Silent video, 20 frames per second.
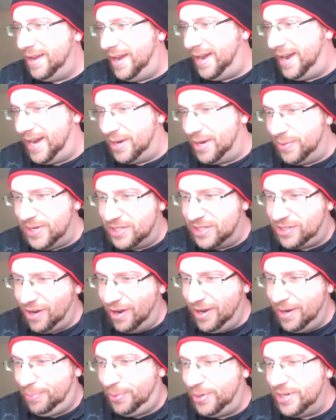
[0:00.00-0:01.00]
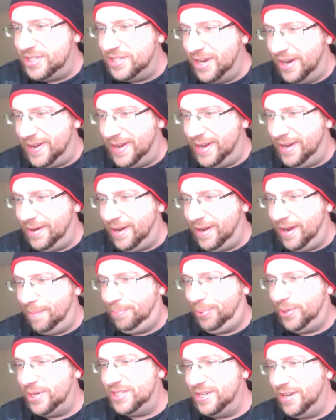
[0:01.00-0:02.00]
Hey, he's got a prisoner here, a
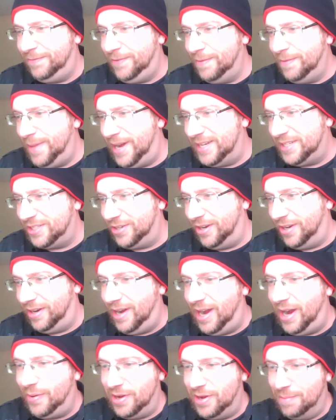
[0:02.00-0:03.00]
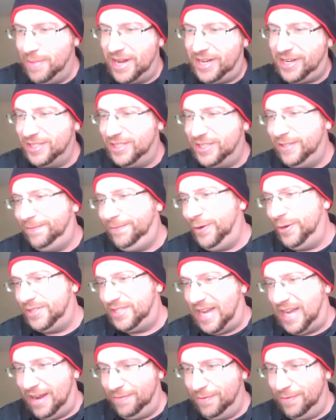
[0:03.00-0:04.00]
prisoner for master. Oh, he'll make us the
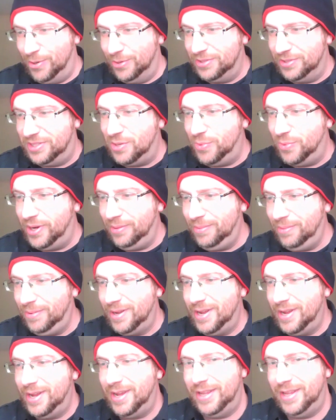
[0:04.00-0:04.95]
first affables, he will.